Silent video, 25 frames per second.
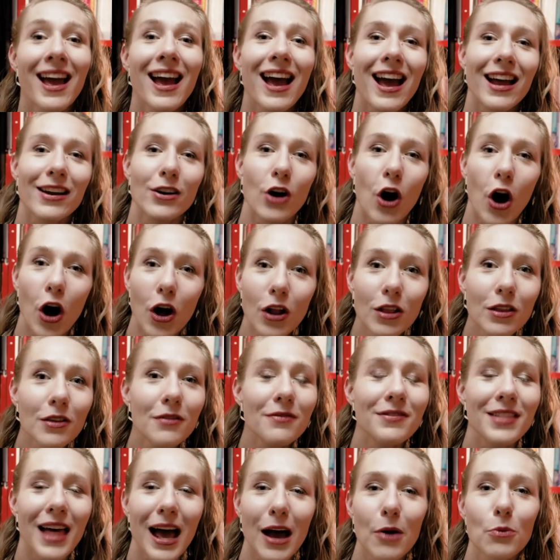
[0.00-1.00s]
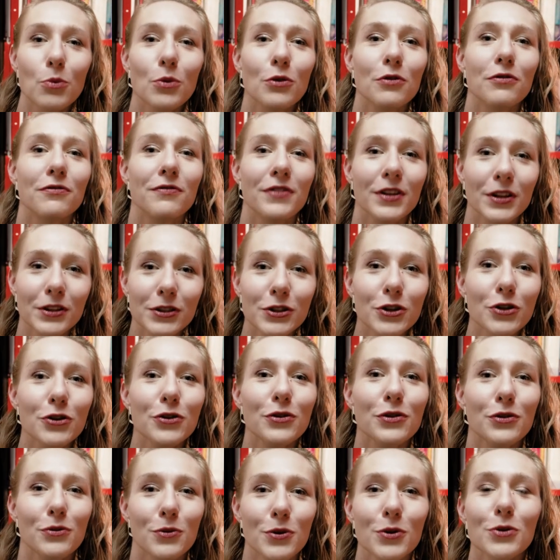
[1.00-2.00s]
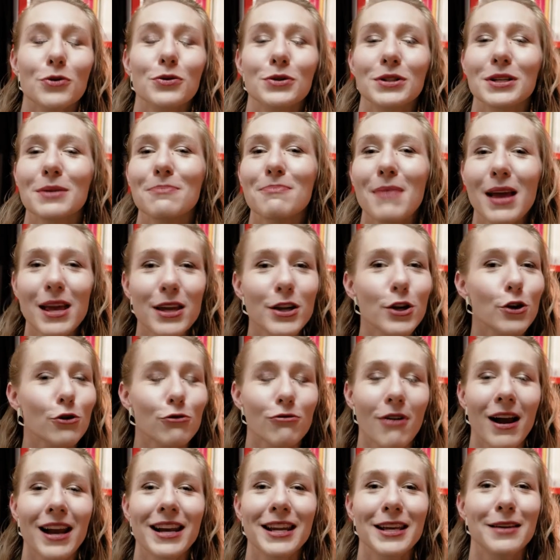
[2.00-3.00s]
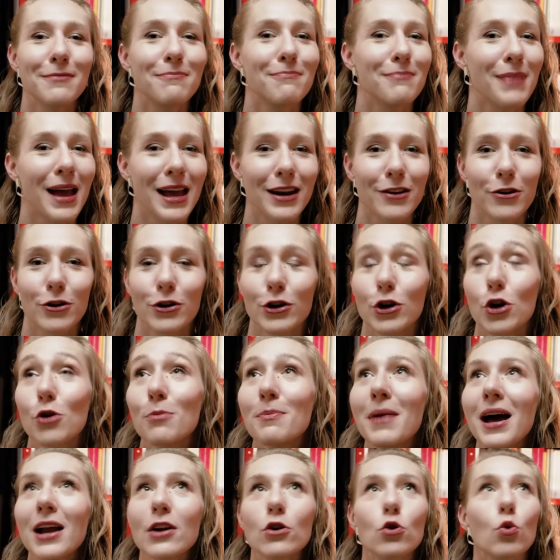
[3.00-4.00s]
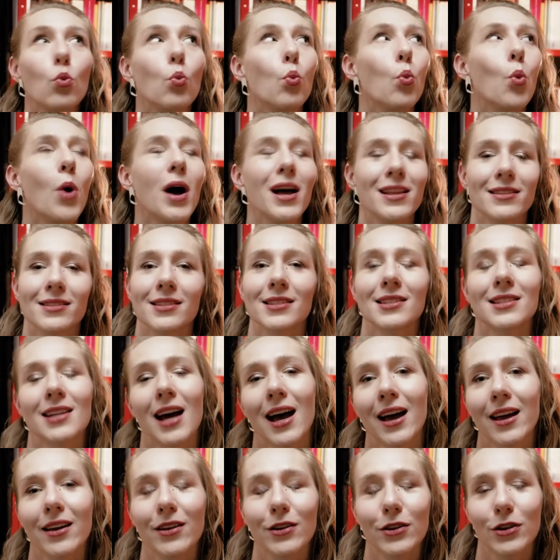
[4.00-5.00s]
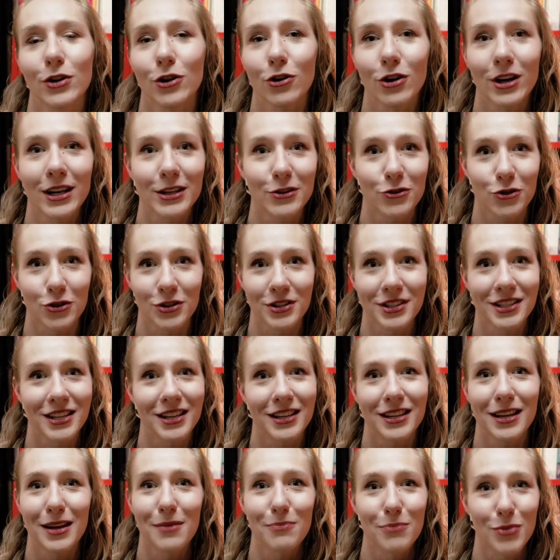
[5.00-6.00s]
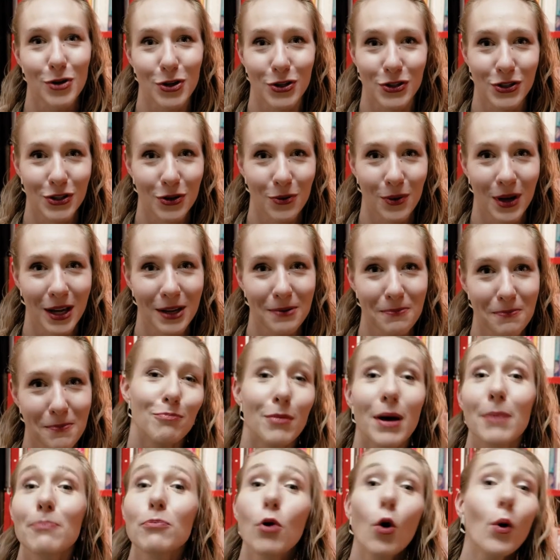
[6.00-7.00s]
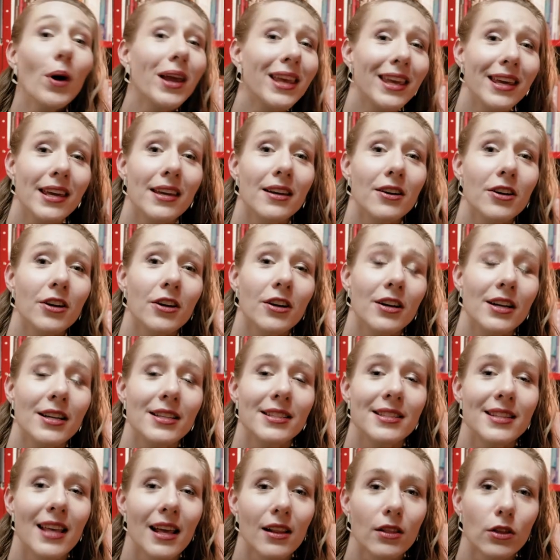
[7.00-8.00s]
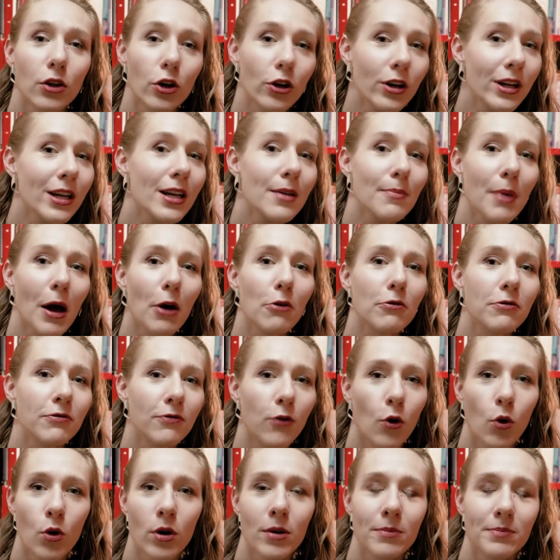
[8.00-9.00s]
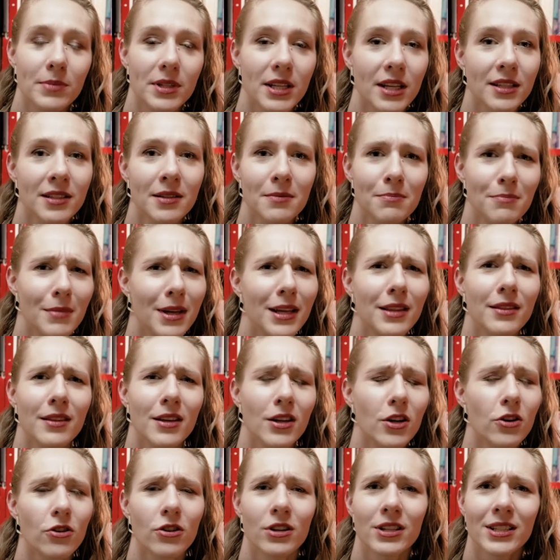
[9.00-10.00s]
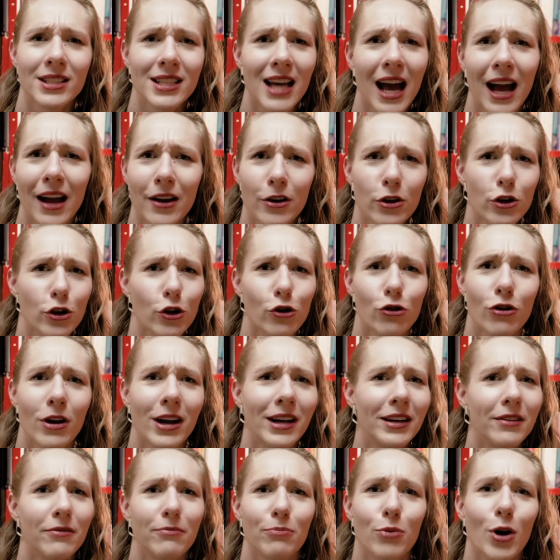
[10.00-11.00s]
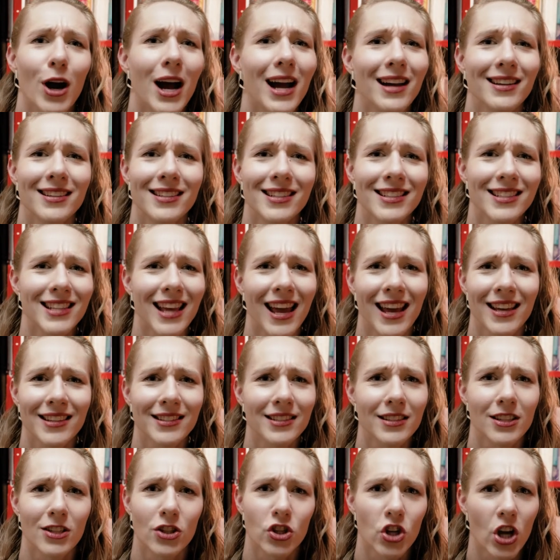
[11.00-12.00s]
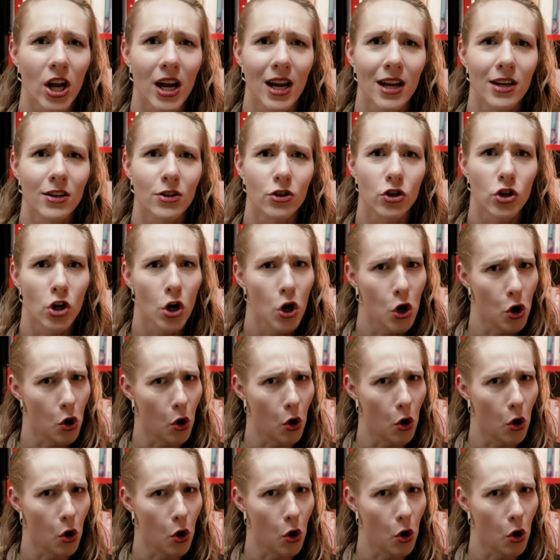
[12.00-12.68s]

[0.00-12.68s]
And all of that will filter through to make your writing better no matter what style you're interested in pursuing. My point here is that learning about form doesn't mean that your entire creative practice has to change.